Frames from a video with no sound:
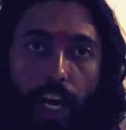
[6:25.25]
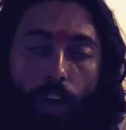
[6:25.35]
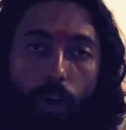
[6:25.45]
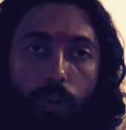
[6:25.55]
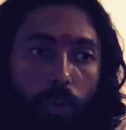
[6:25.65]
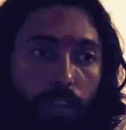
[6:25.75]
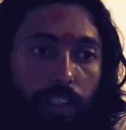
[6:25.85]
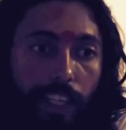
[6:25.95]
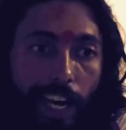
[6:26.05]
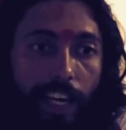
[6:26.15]
and
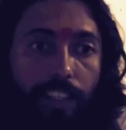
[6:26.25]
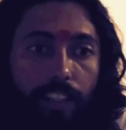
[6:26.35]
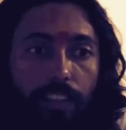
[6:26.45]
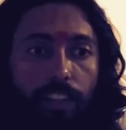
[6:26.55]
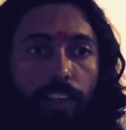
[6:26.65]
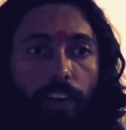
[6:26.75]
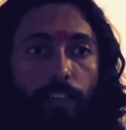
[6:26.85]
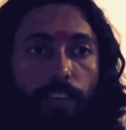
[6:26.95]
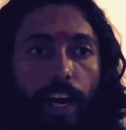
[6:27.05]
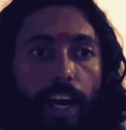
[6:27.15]
also tagged it
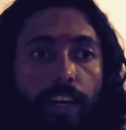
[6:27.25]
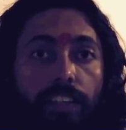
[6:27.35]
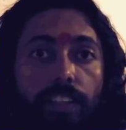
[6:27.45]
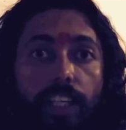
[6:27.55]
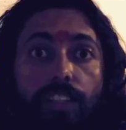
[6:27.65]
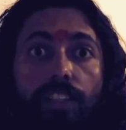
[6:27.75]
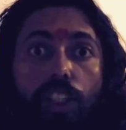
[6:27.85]
as